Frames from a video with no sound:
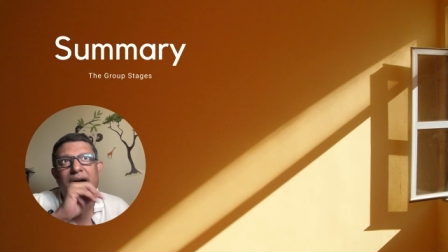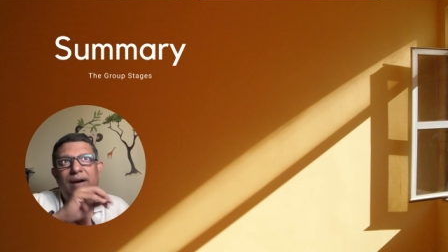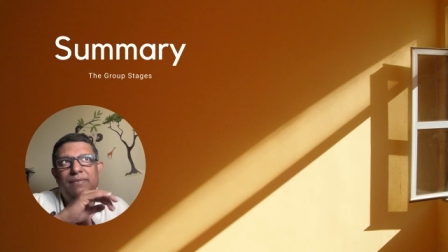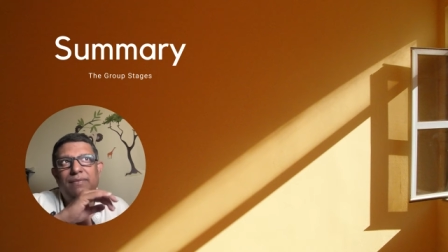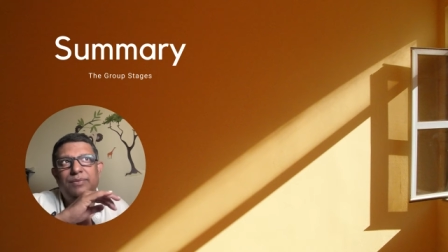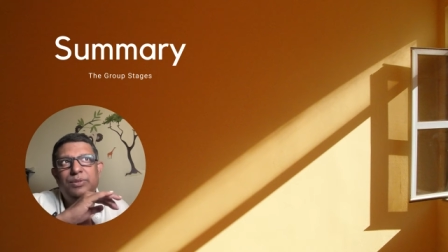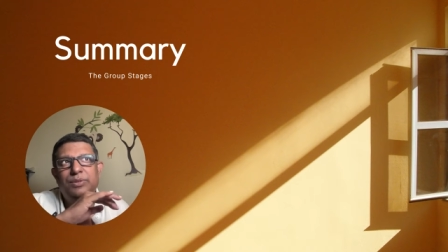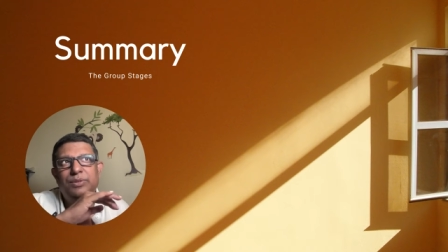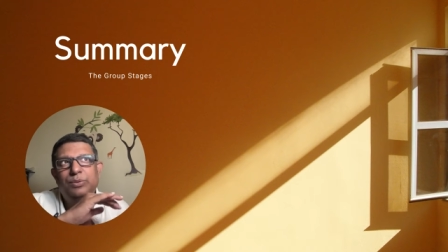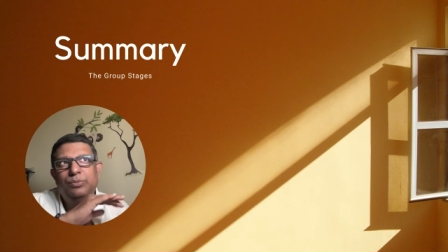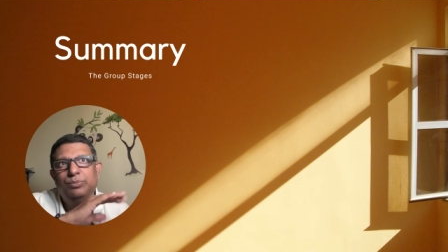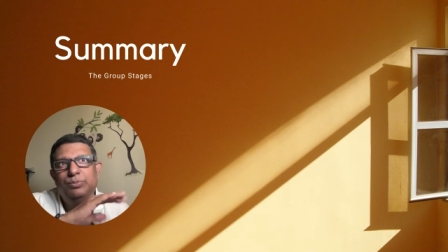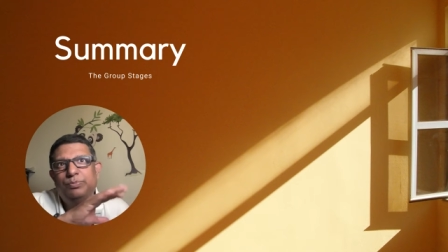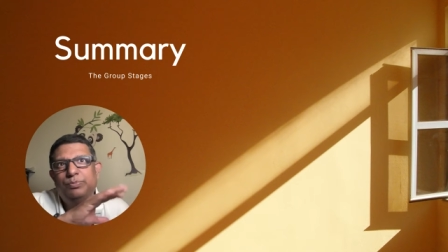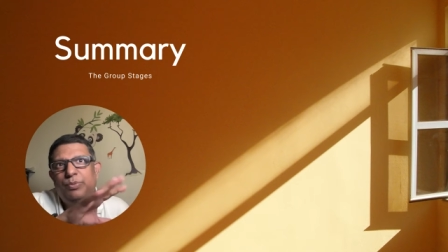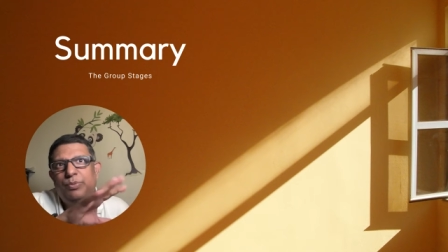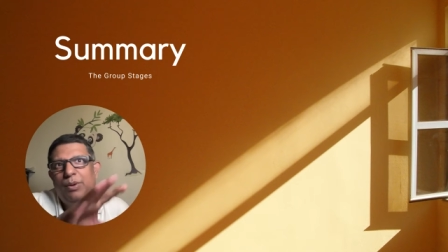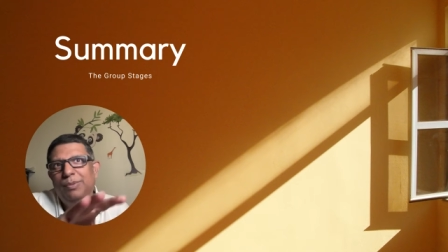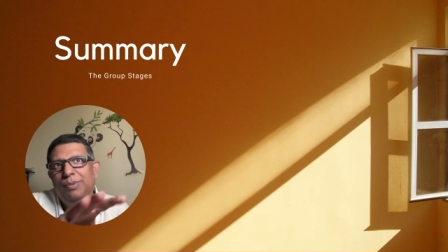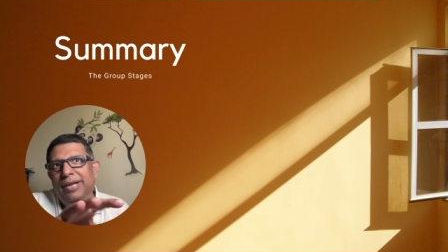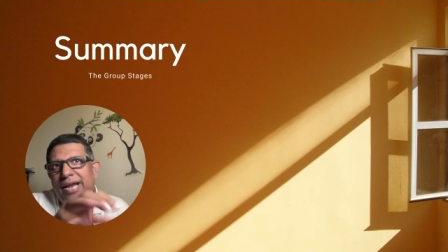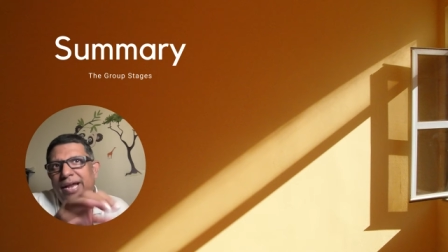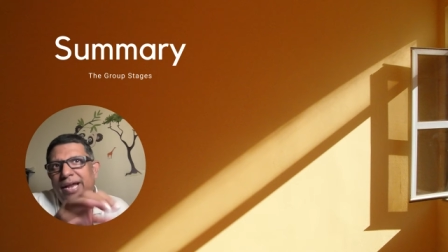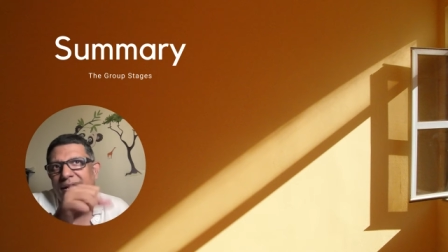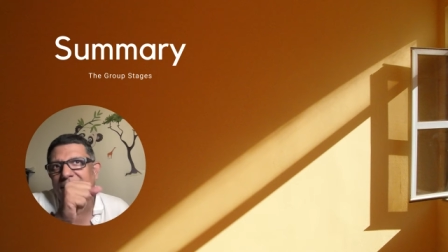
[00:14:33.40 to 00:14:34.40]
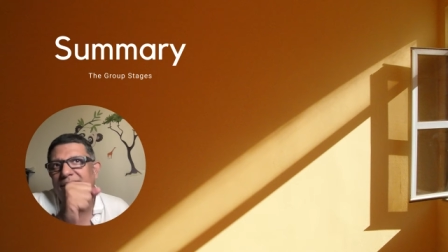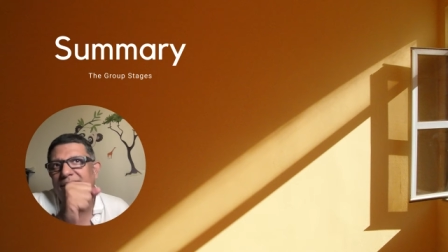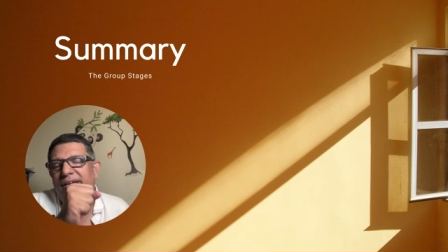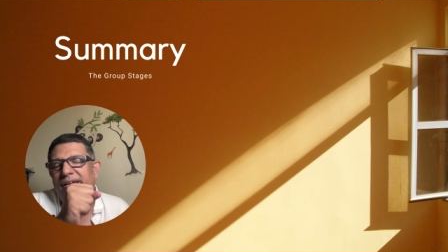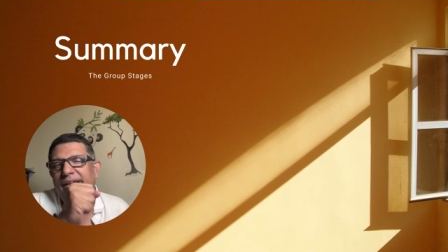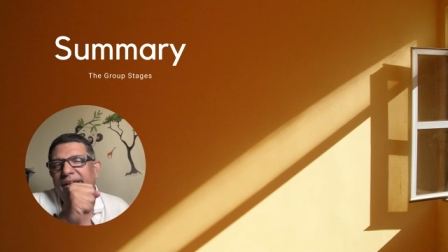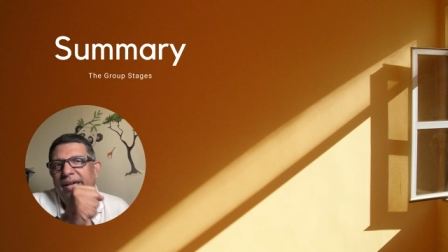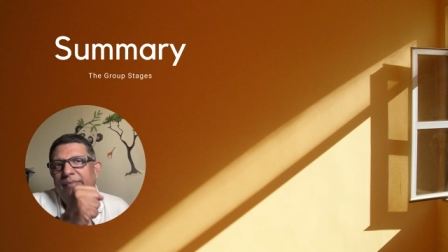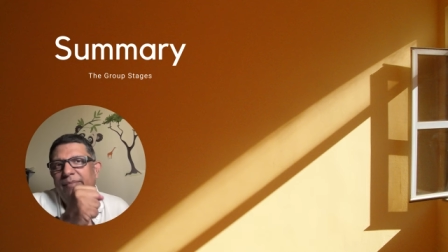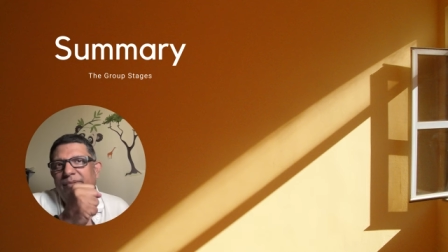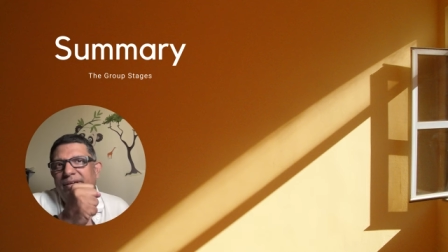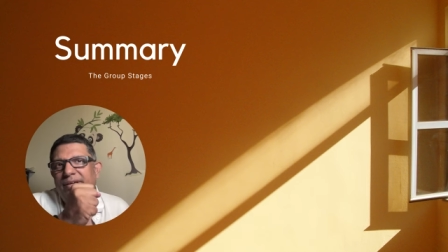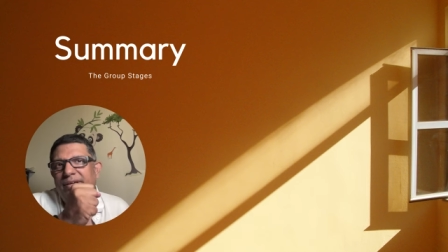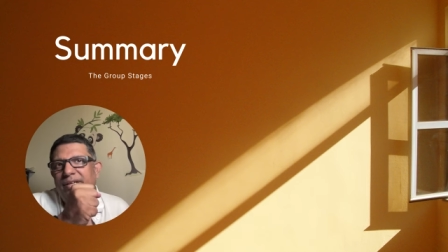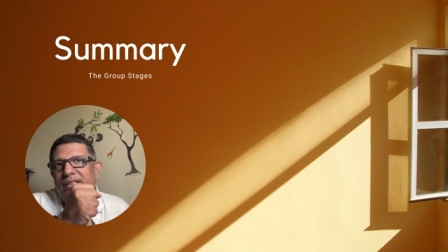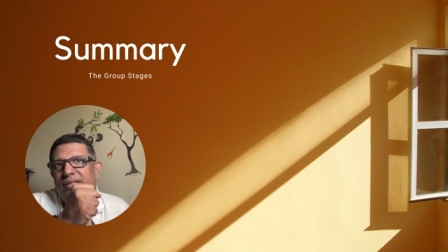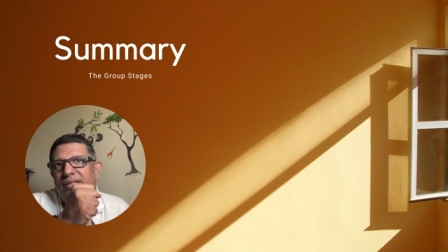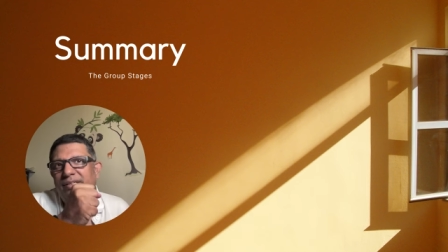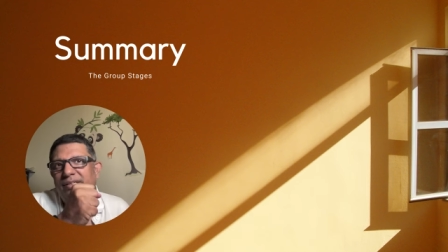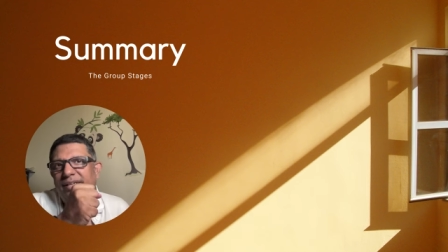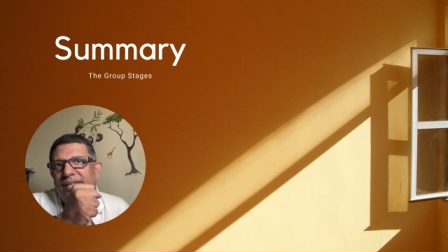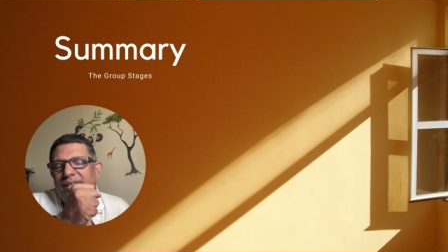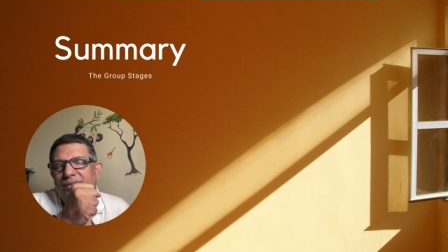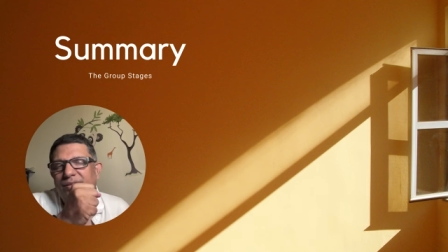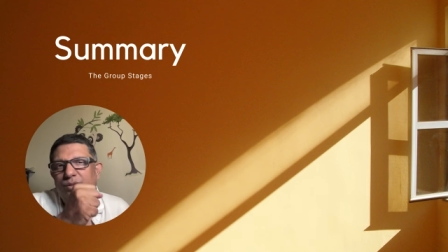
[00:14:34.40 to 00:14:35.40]
uh, you probably held the game
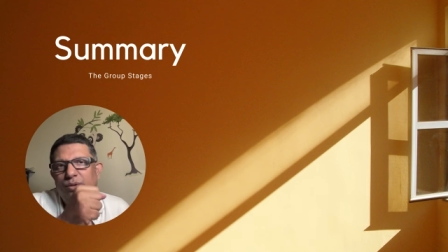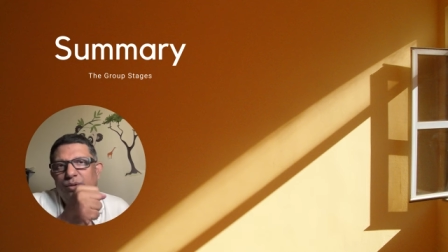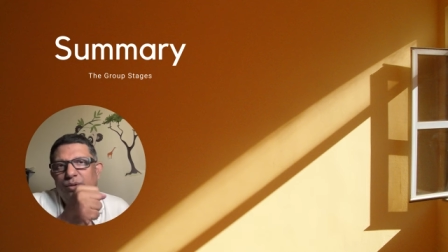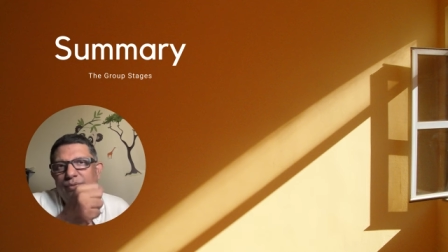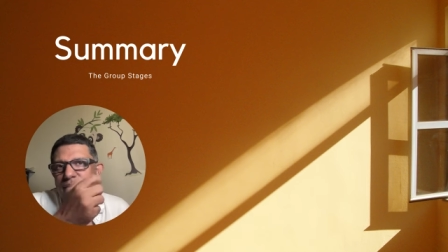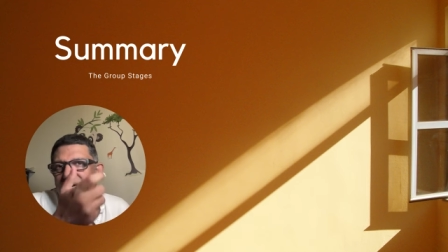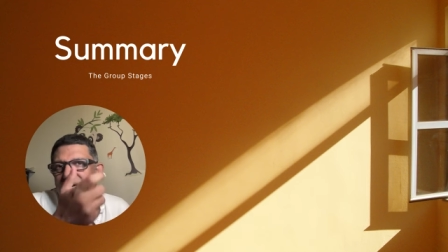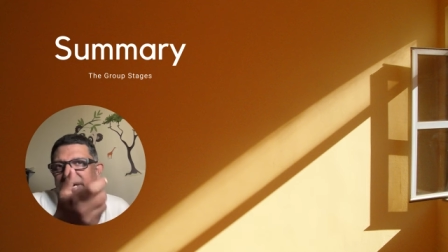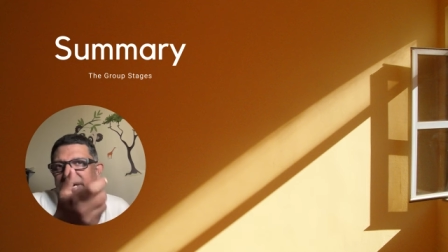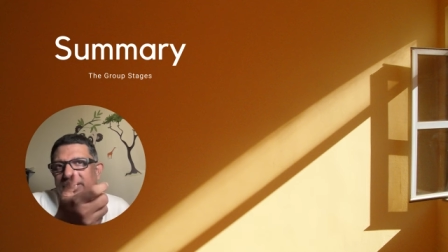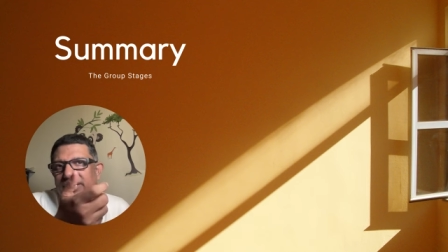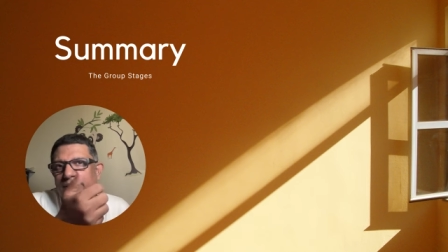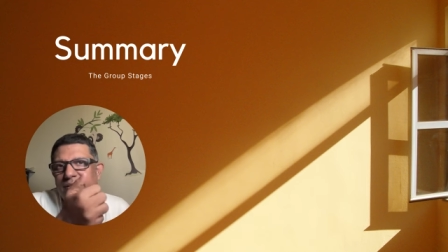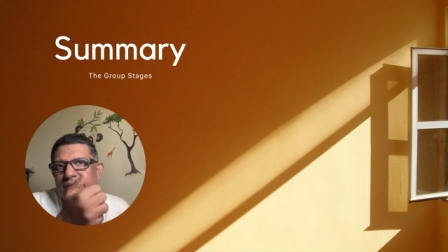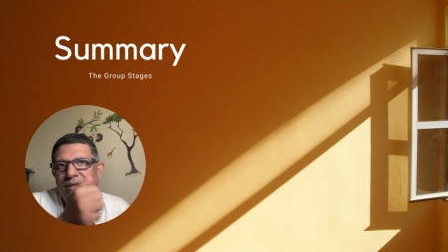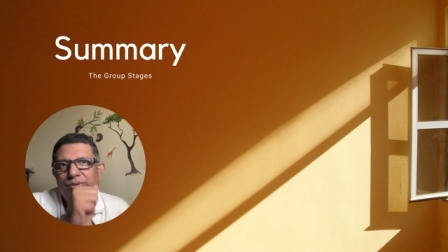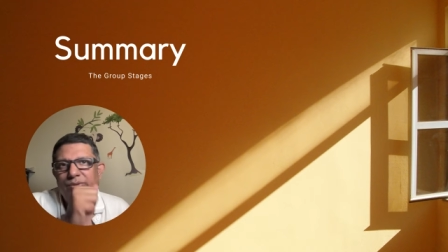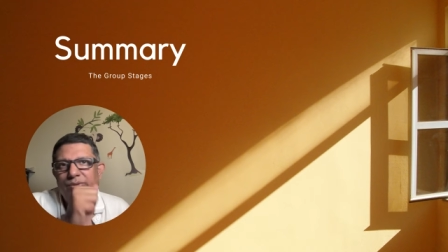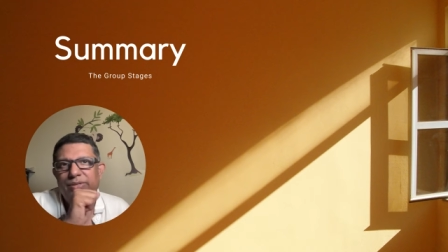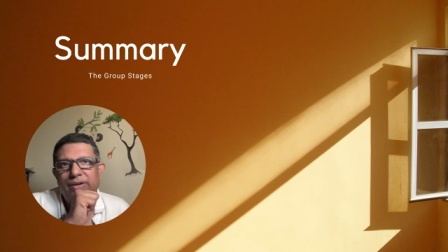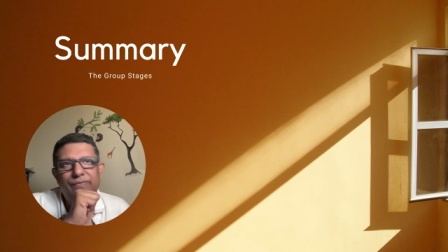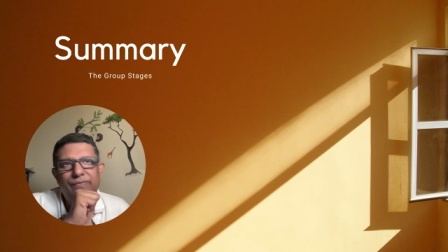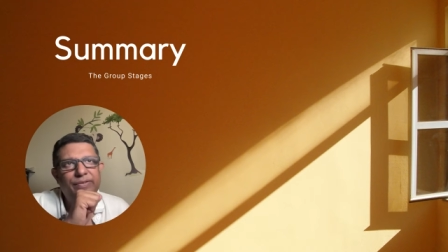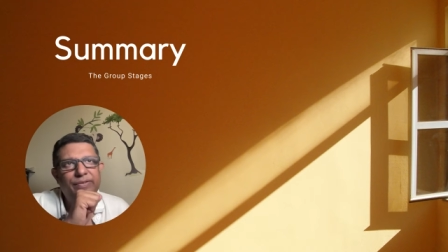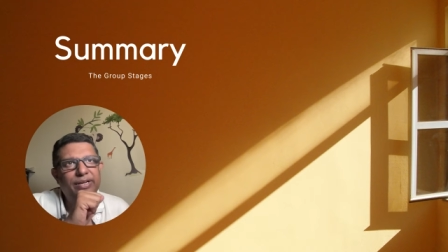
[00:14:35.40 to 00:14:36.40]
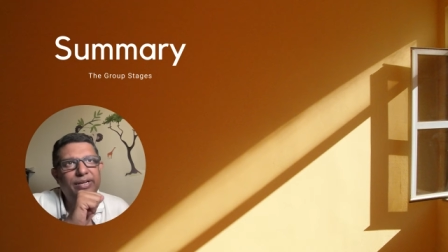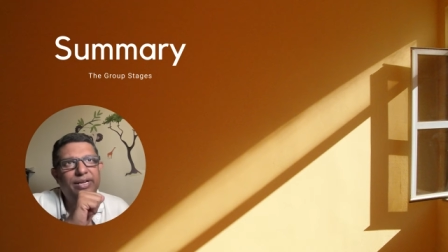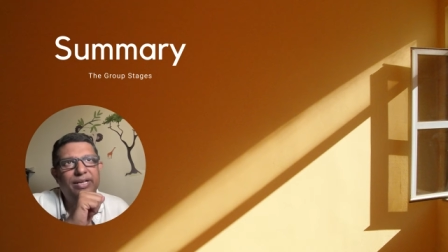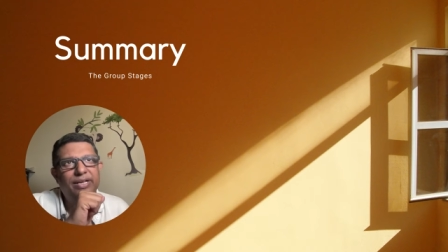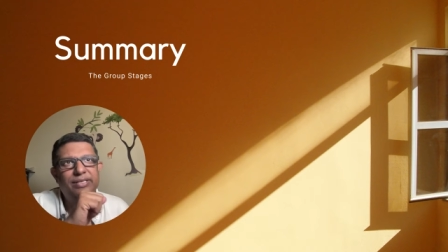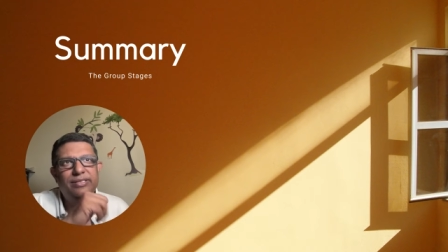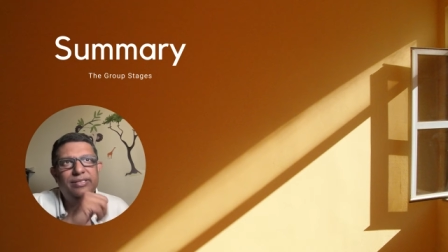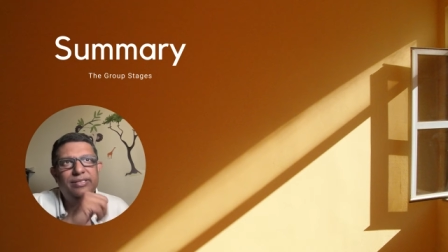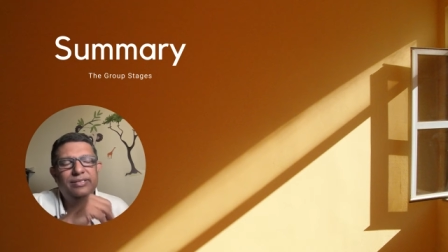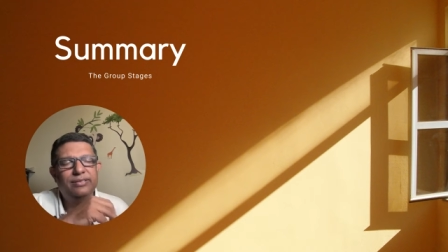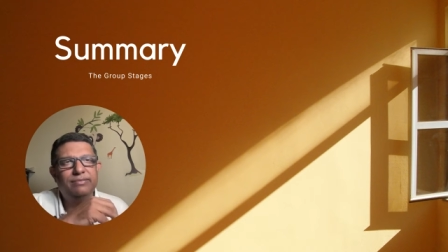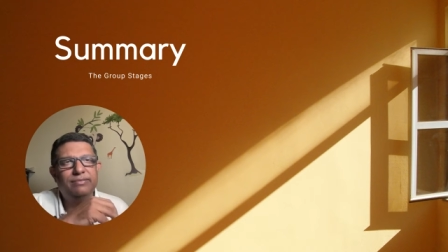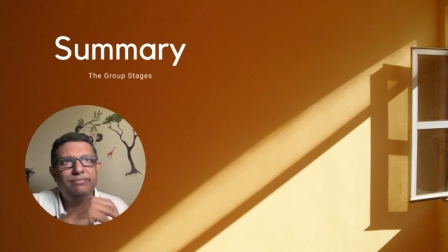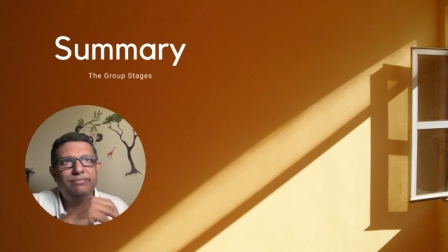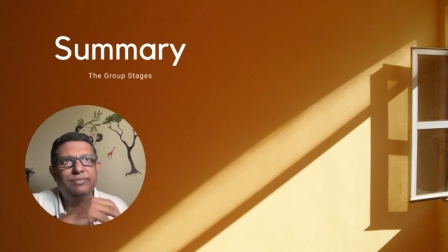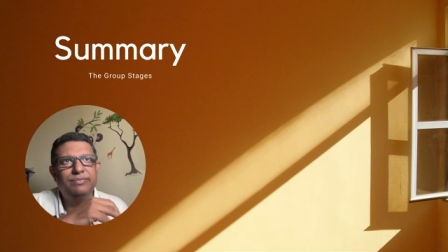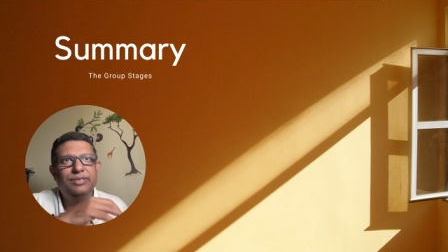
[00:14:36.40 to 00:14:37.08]
until the tenth over against South Africa, and